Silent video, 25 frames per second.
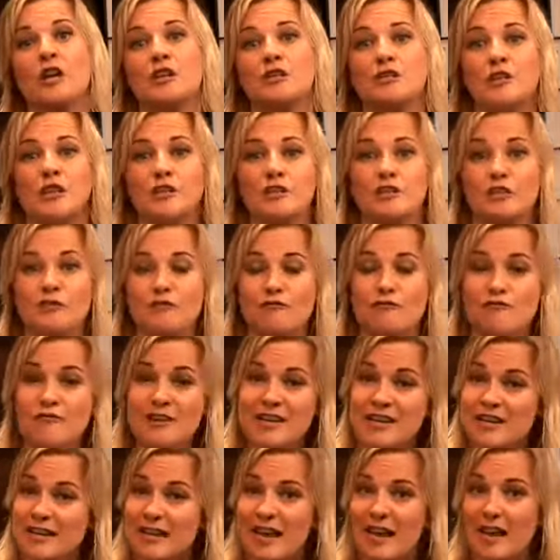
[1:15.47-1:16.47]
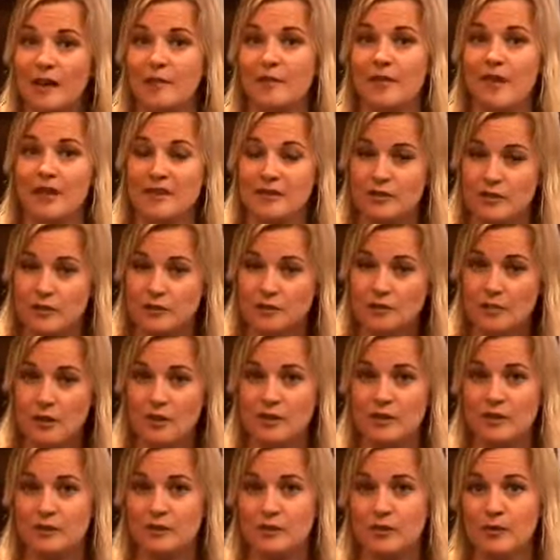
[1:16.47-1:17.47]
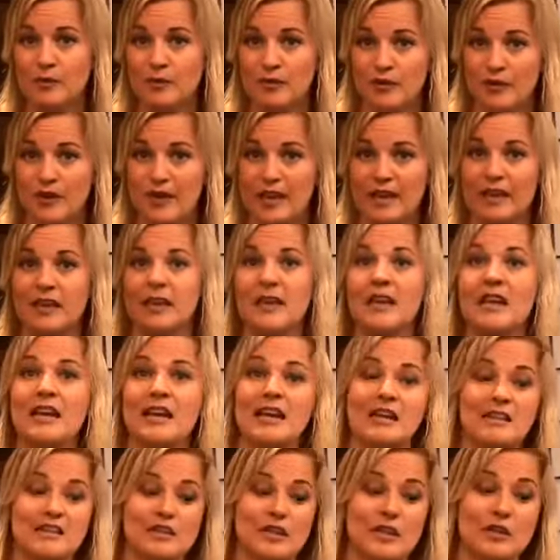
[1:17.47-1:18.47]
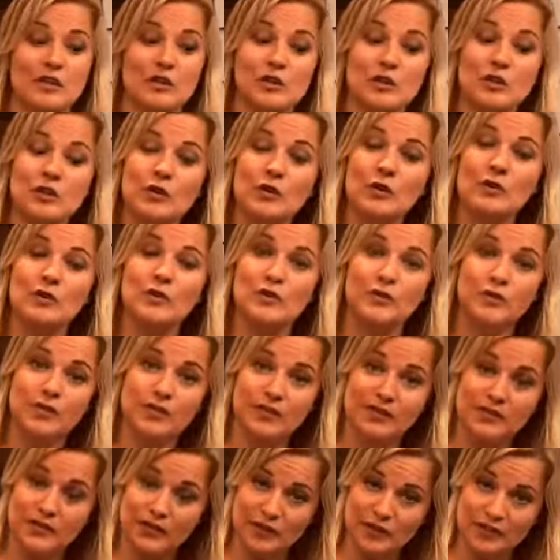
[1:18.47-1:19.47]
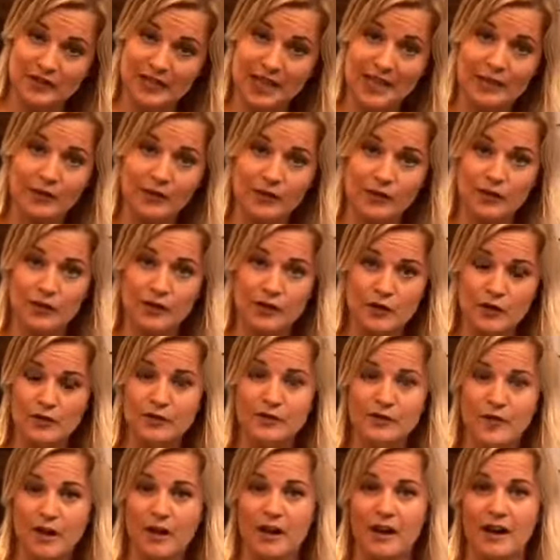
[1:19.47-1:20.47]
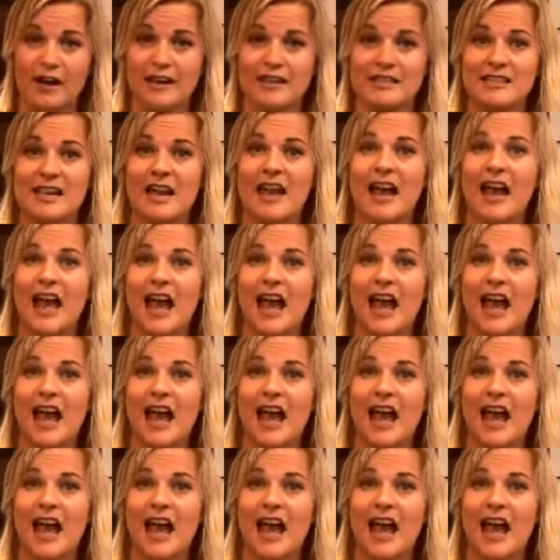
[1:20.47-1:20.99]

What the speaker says: So to recap, that the most important thing is that you, the salon that you find